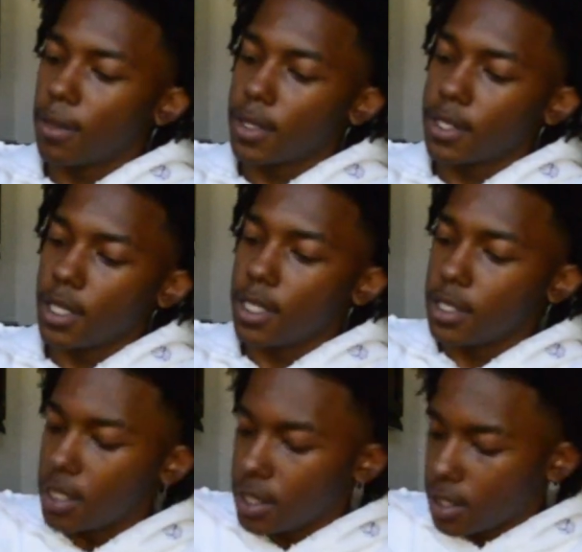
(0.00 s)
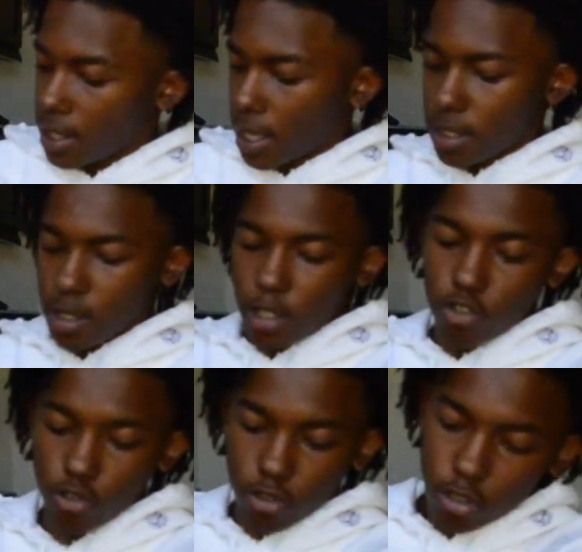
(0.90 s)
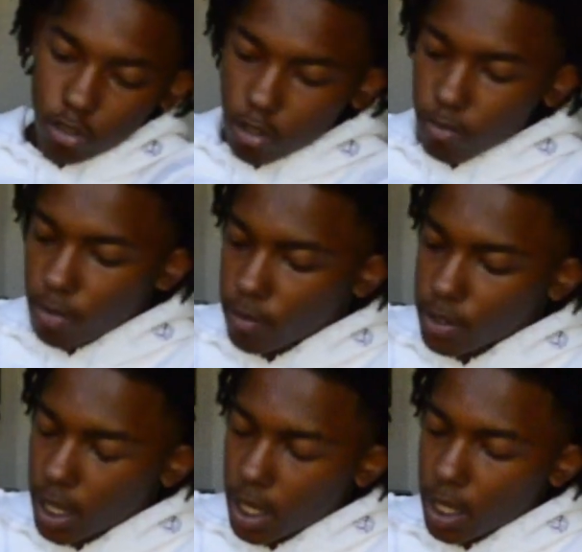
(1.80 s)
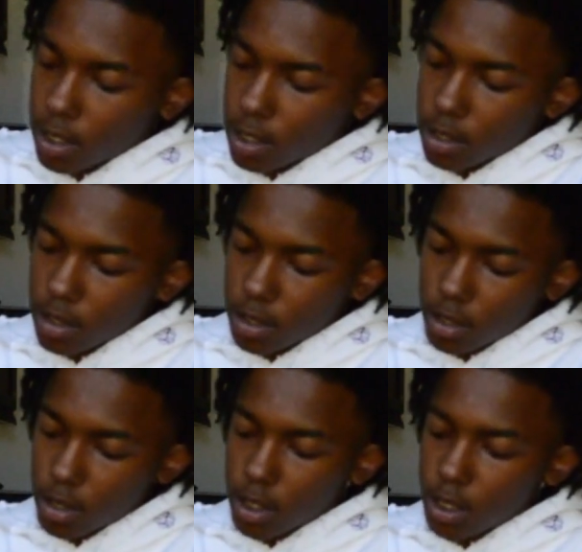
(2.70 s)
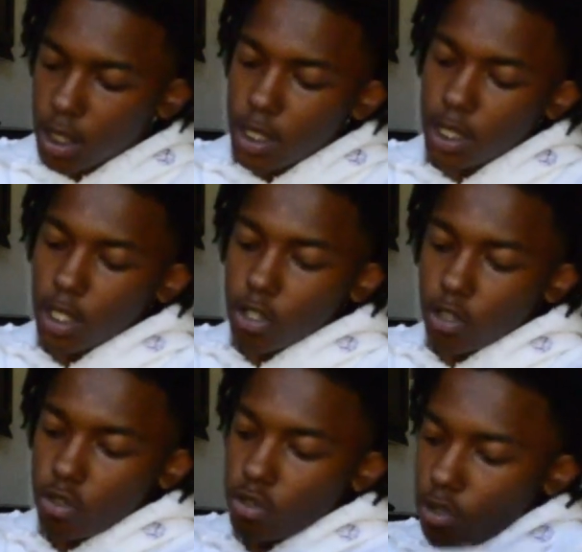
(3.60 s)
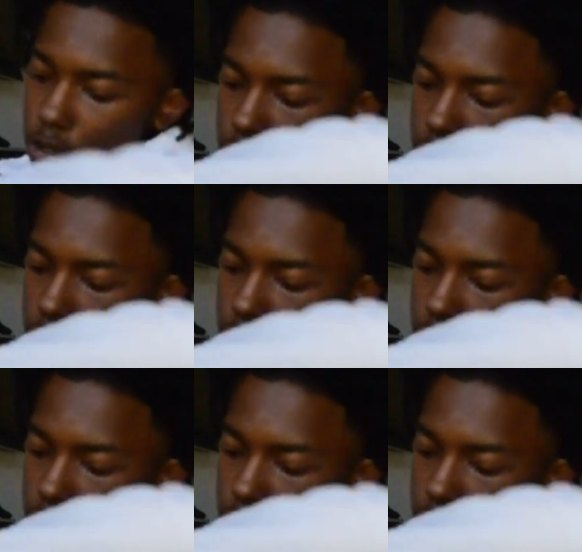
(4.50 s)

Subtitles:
It's easy, nice and loose, both sides. It's easy to use,